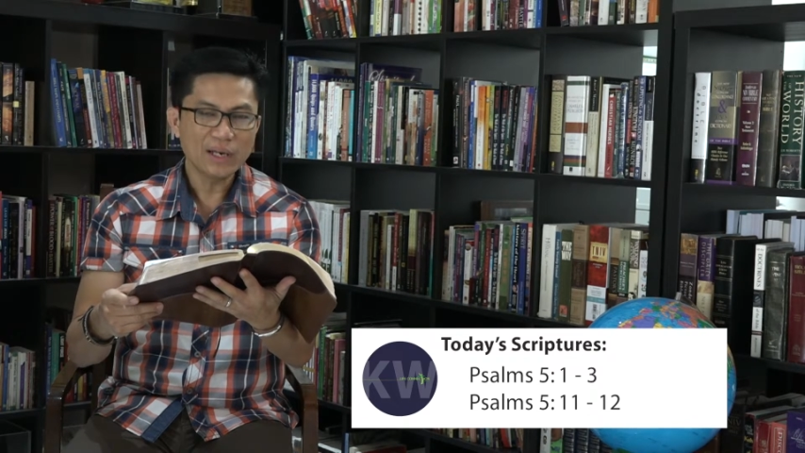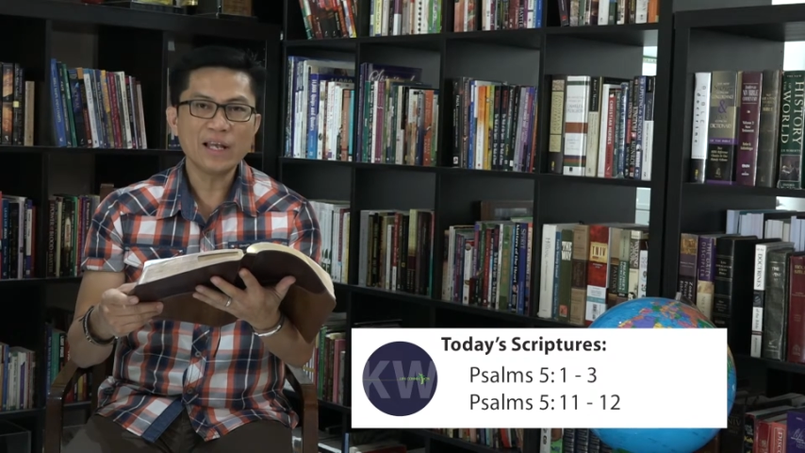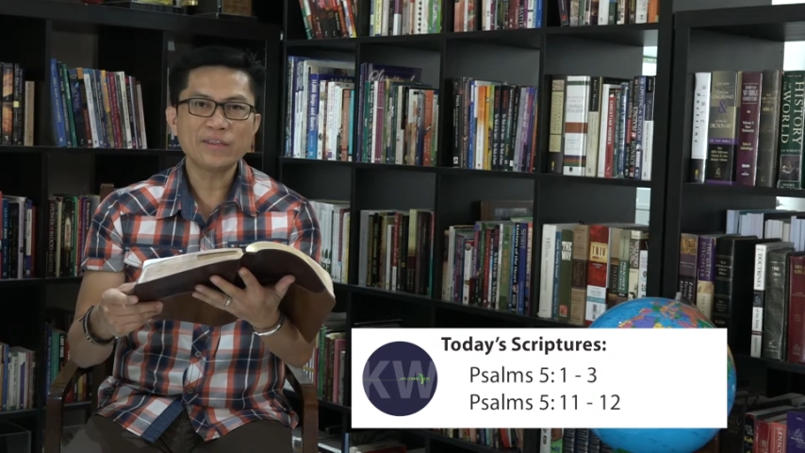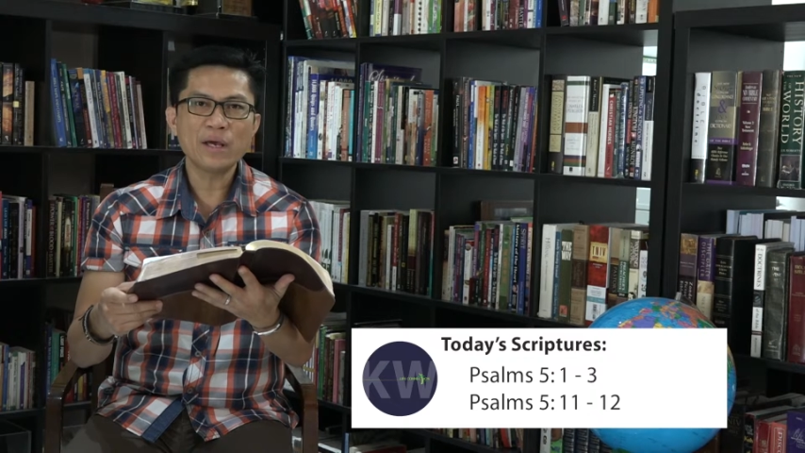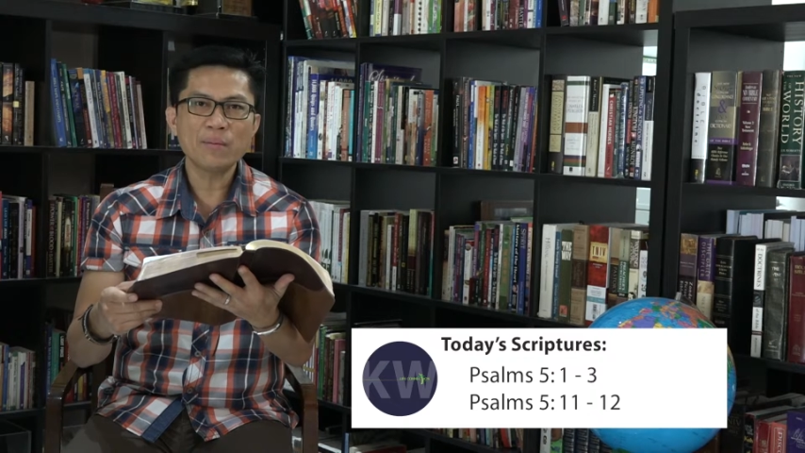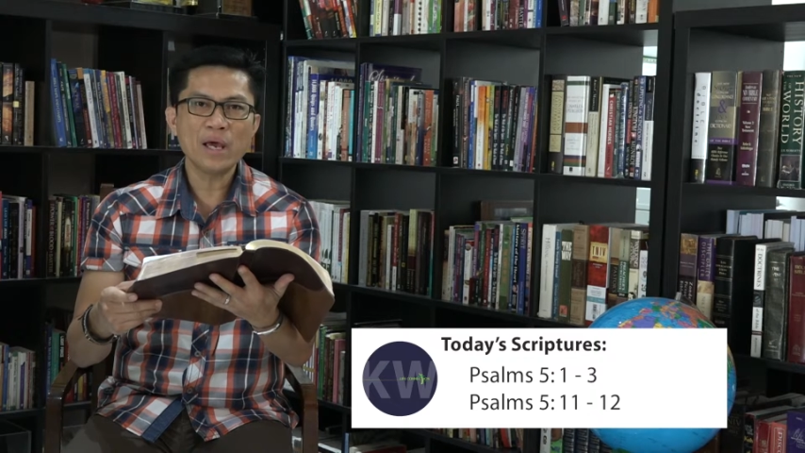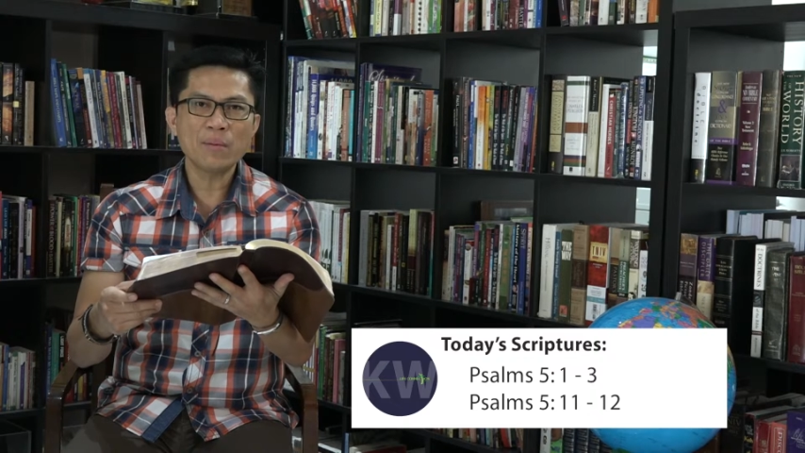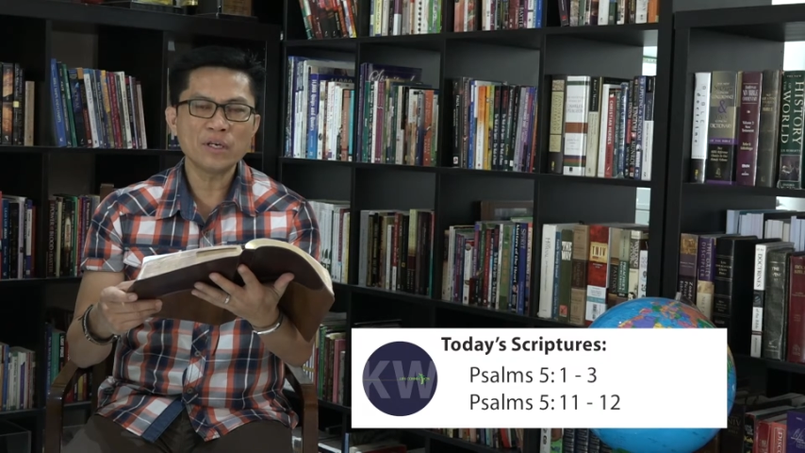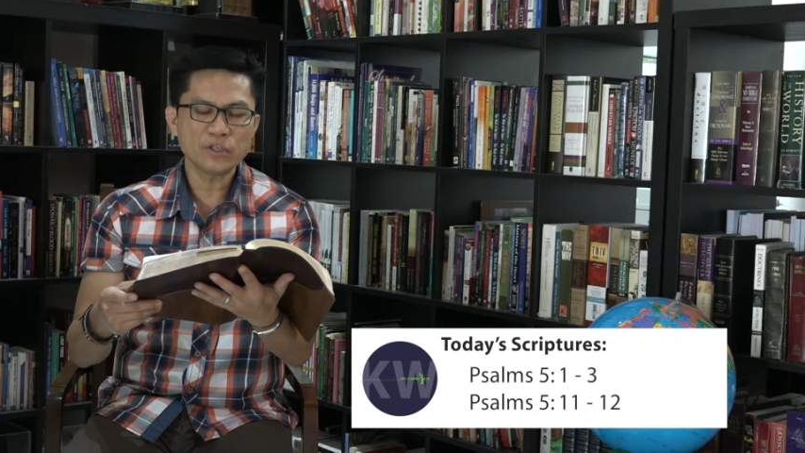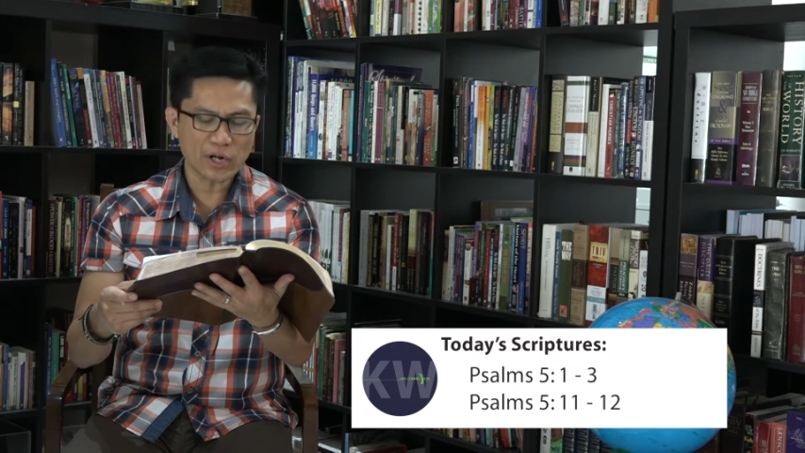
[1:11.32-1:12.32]
Let them
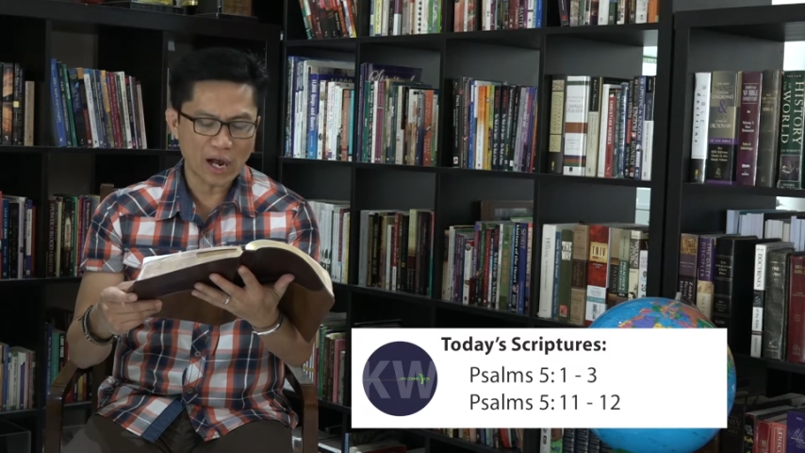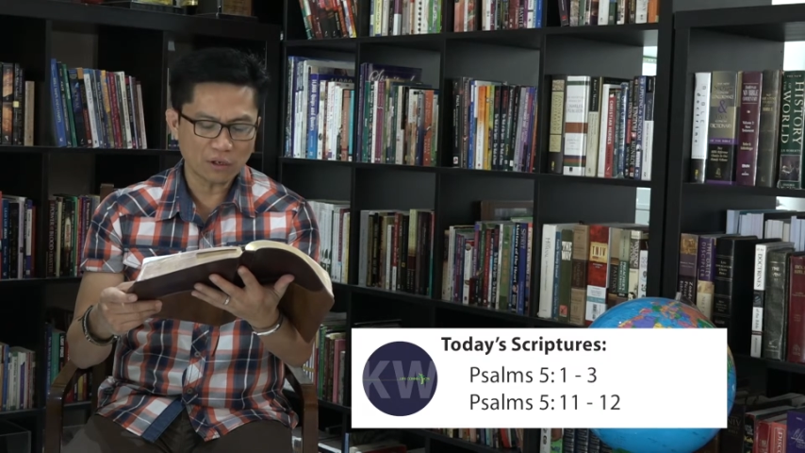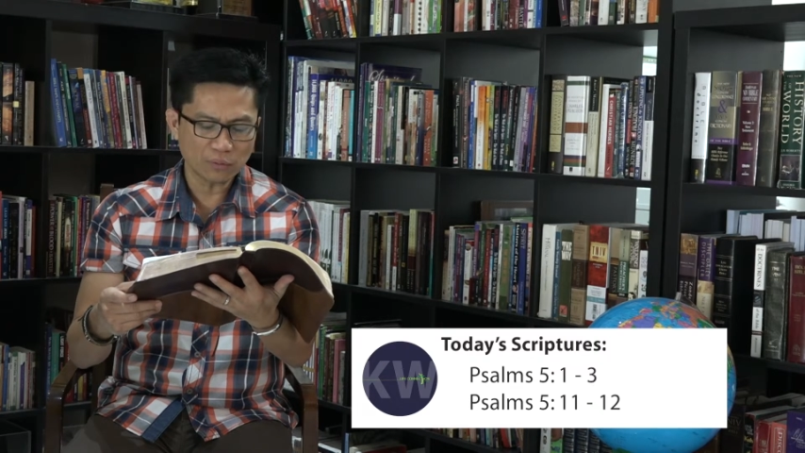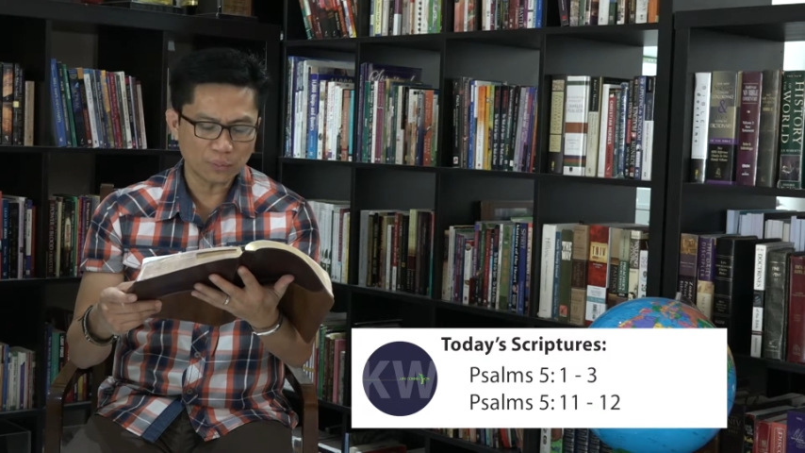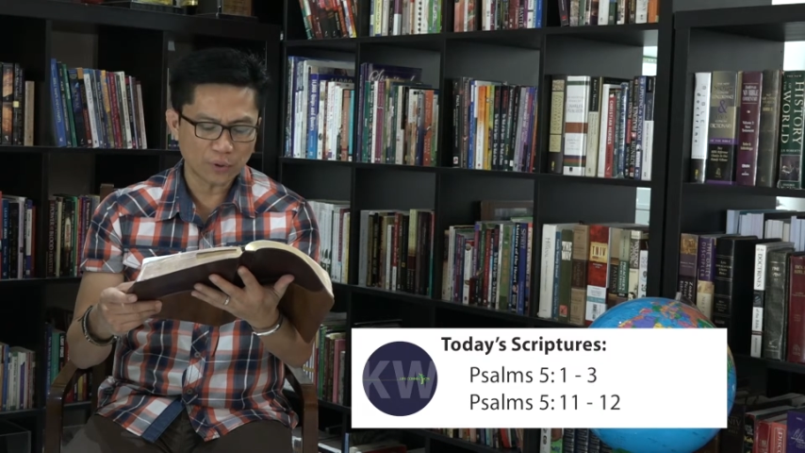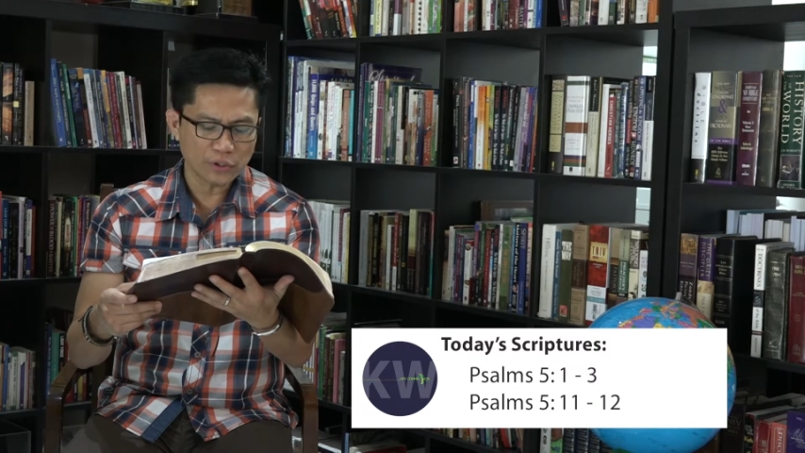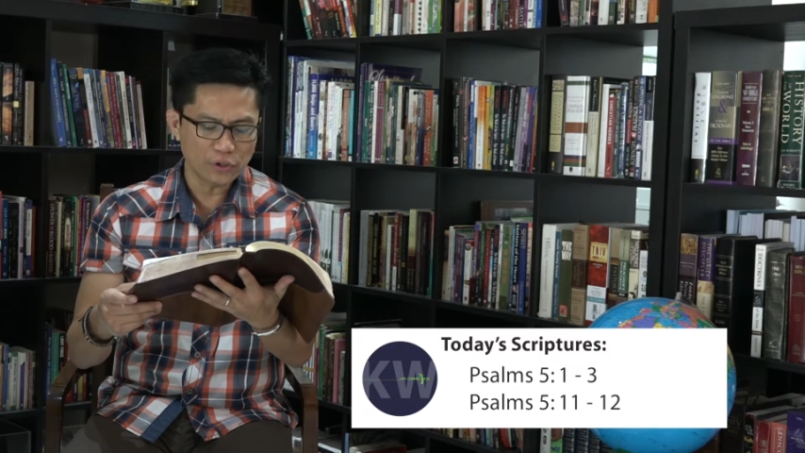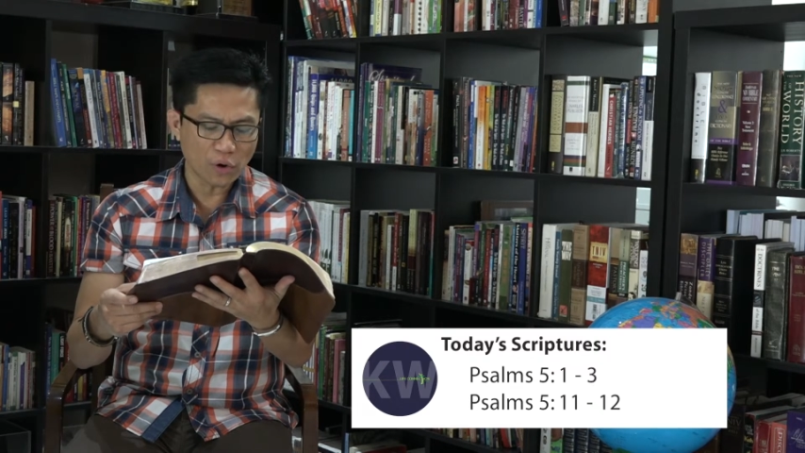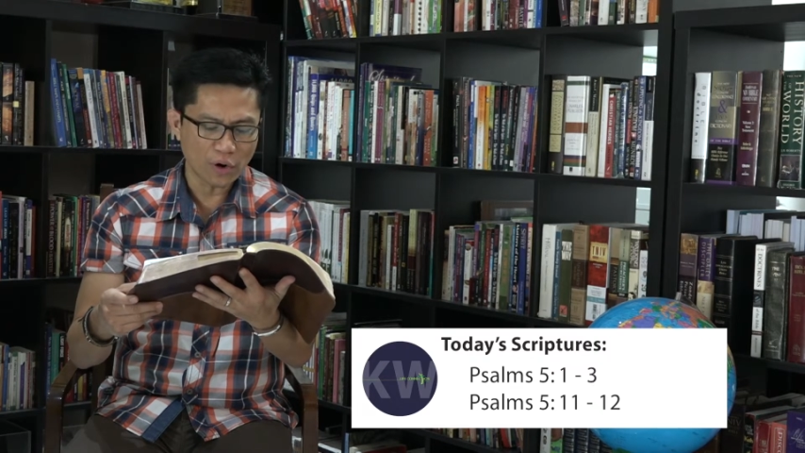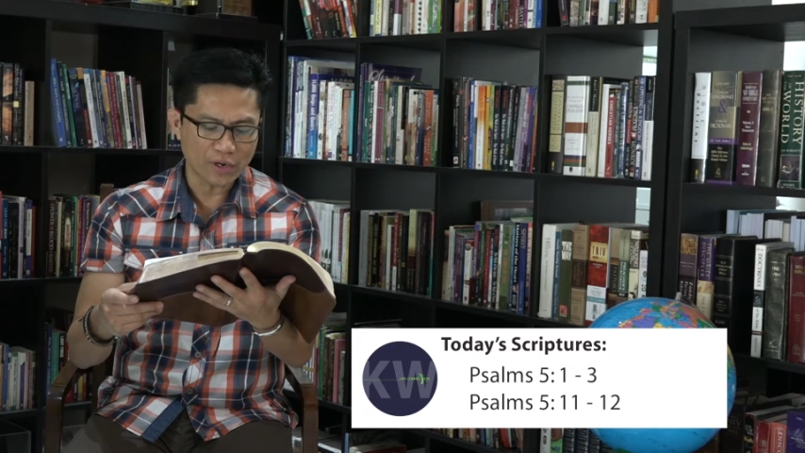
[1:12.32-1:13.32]
ever shout for
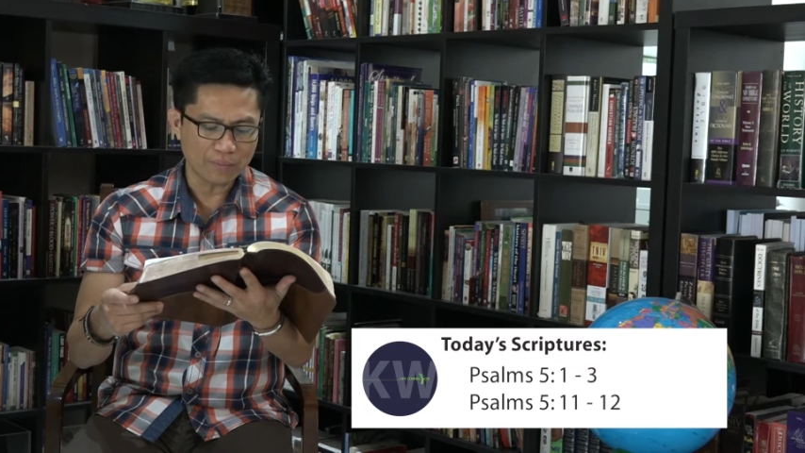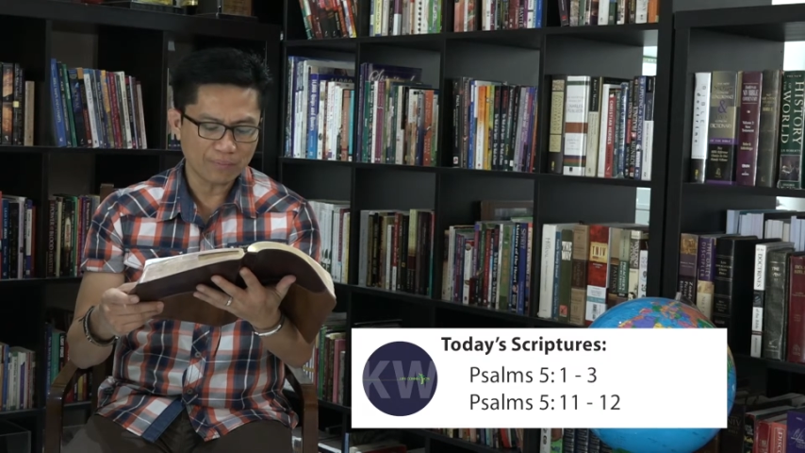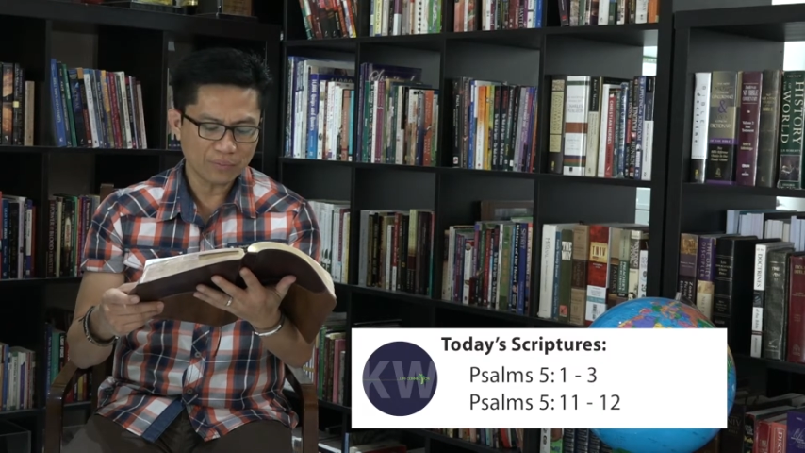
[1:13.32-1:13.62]
joy,